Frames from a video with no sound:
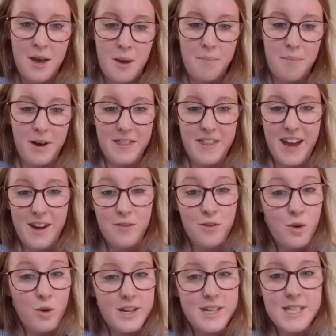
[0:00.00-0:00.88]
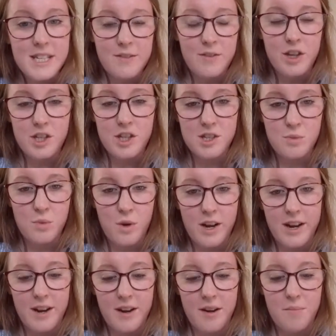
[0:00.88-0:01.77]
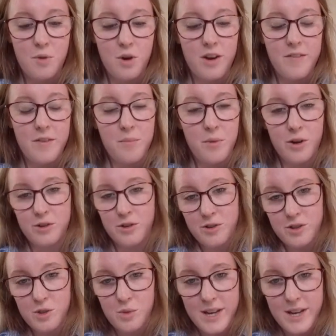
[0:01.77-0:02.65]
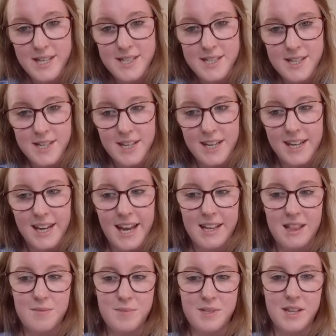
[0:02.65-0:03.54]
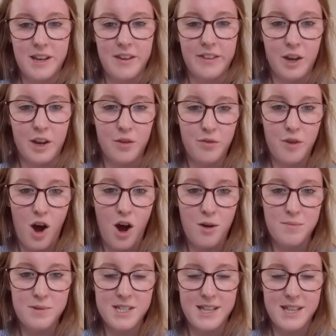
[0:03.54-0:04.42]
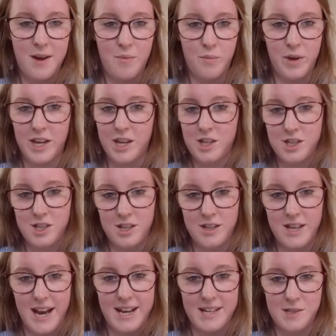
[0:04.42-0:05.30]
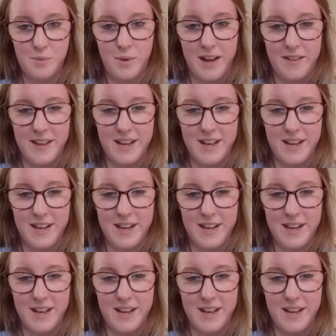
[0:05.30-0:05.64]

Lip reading: But then, of course, if you just want more of a modern twist and you'd like them slightly cropped, then we can do that as well.